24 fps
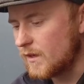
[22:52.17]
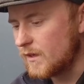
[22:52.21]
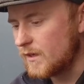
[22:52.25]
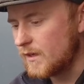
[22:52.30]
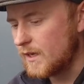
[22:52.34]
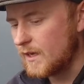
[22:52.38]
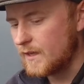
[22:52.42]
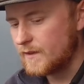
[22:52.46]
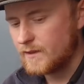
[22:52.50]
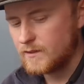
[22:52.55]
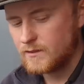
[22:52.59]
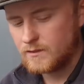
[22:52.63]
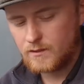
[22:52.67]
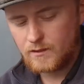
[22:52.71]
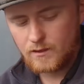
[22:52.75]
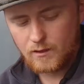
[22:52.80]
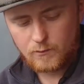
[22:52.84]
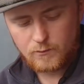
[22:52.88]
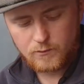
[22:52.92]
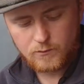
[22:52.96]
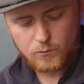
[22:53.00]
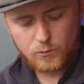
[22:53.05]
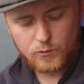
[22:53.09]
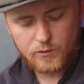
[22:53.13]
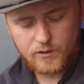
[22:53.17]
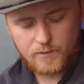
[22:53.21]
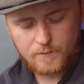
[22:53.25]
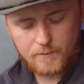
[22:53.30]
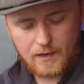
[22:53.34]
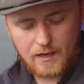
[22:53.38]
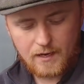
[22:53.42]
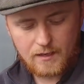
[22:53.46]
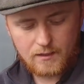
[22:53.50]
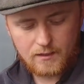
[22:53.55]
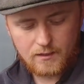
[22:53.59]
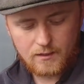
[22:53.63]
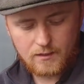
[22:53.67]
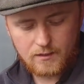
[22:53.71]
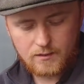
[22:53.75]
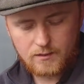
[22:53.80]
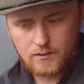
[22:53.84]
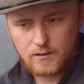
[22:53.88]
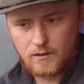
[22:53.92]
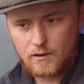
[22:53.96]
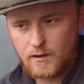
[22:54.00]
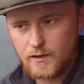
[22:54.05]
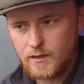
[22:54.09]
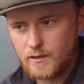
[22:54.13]
Yeah, I was worried about a
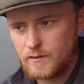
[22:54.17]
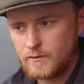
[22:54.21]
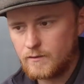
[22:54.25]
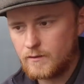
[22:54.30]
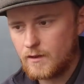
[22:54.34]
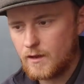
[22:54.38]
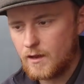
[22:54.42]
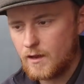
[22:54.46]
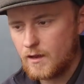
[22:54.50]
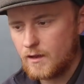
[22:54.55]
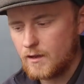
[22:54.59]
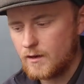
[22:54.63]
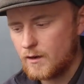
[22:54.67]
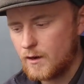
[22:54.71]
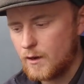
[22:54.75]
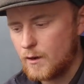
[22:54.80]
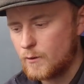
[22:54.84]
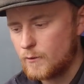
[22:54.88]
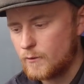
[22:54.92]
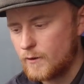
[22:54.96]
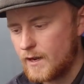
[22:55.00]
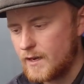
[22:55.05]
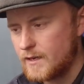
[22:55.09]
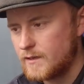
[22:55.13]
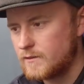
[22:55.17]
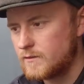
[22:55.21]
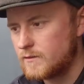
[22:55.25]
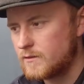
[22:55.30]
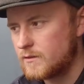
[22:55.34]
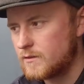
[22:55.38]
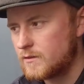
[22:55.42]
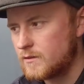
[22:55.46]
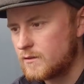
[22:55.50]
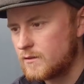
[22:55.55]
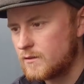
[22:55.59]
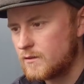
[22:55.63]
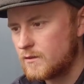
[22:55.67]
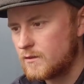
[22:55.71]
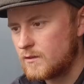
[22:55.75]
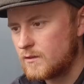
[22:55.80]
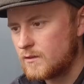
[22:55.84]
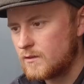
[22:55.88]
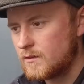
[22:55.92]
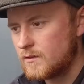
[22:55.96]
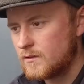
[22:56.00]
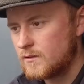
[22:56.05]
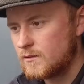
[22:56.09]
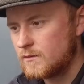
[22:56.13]
slight lower end,
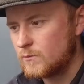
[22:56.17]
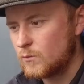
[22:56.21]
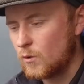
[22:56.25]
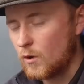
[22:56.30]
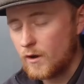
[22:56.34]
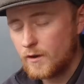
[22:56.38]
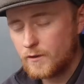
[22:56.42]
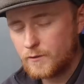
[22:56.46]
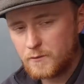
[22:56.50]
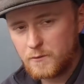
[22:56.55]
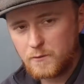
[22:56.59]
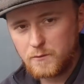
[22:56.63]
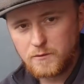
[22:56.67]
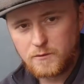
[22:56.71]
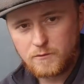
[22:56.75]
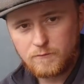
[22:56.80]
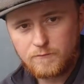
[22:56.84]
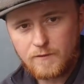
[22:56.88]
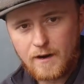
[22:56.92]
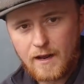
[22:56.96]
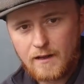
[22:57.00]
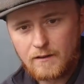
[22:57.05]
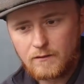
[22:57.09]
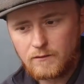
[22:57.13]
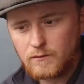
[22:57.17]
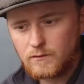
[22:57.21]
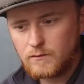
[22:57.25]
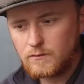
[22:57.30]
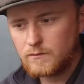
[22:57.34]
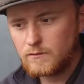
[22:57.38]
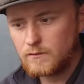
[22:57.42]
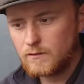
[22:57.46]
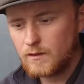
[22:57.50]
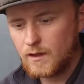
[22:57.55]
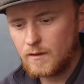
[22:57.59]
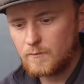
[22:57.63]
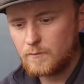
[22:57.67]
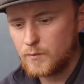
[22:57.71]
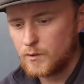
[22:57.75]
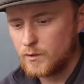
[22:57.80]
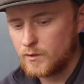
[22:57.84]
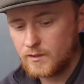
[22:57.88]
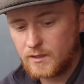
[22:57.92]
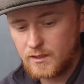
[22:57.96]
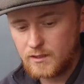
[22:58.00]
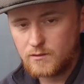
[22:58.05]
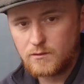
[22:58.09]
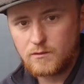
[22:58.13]
what I thought was a rattle,
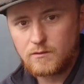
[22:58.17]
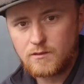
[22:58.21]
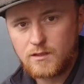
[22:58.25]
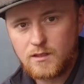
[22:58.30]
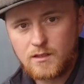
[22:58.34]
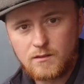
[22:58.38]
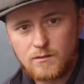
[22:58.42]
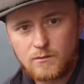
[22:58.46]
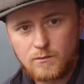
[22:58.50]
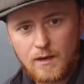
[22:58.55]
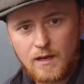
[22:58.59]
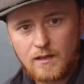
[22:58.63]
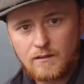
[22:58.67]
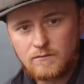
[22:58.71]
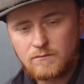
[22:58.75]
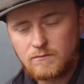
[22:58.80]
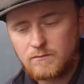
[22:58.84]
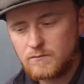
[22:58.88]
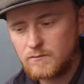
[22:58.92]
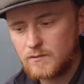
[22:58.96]
but this does it as well.